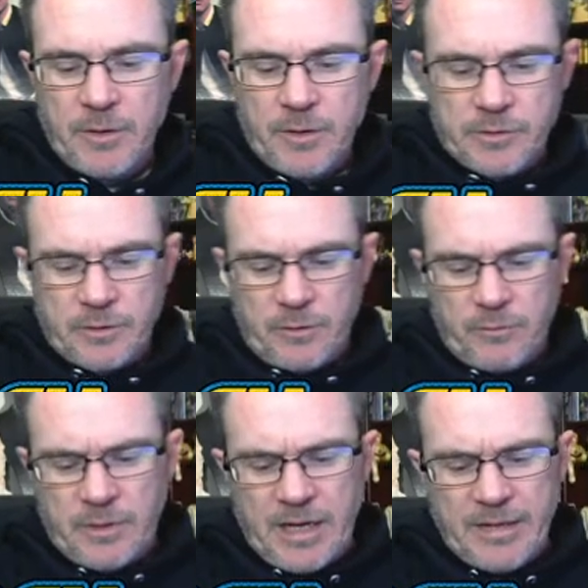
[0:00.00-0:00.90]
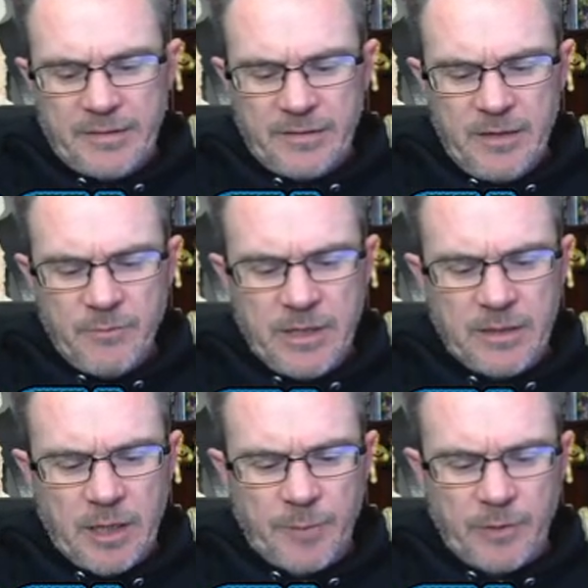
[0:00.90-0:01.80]
So, I think we need
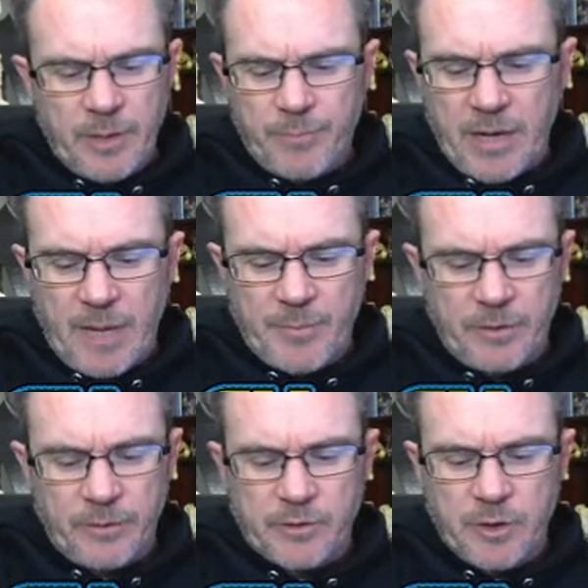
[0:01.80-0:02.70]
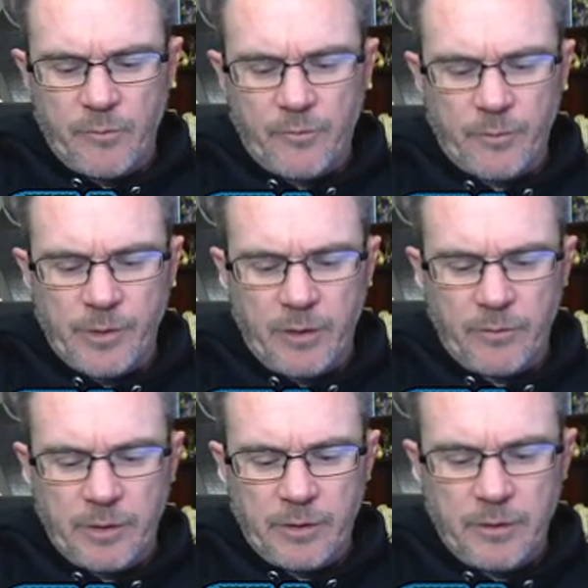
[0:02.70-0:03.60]
to upgrade Poppy, though, too, before we go
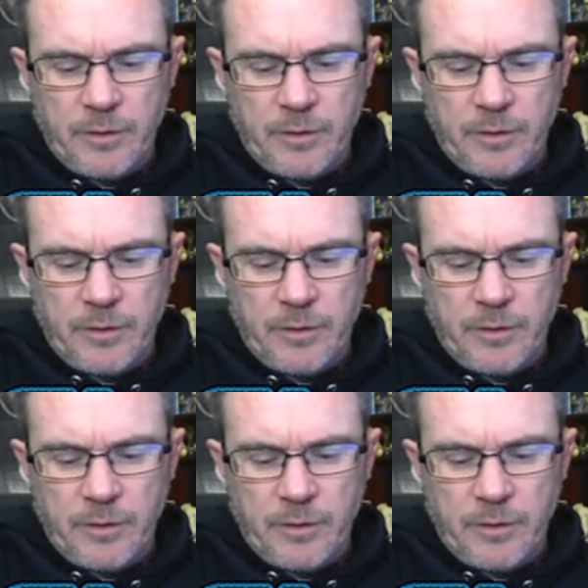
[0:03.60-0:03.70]
in.